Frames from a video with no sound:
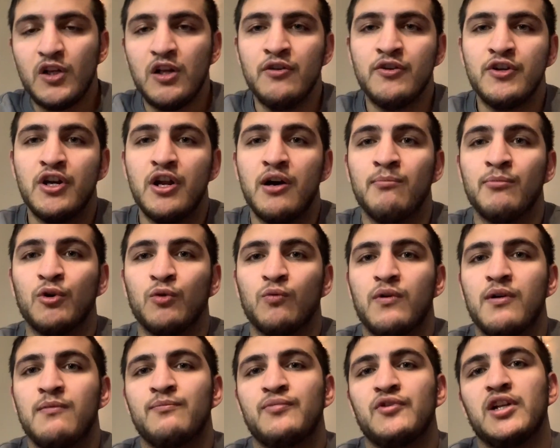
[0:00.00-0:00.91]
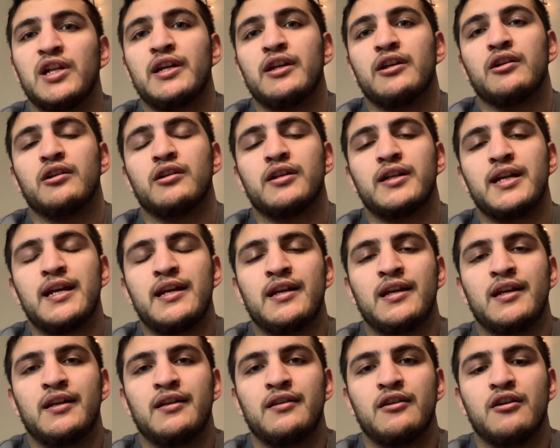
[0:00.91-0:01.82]
number one player
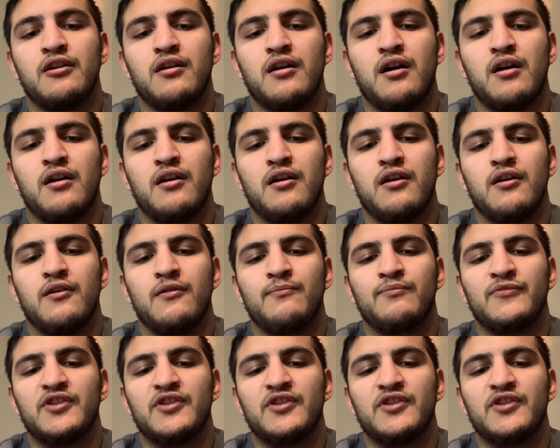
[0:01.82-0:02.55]
in um,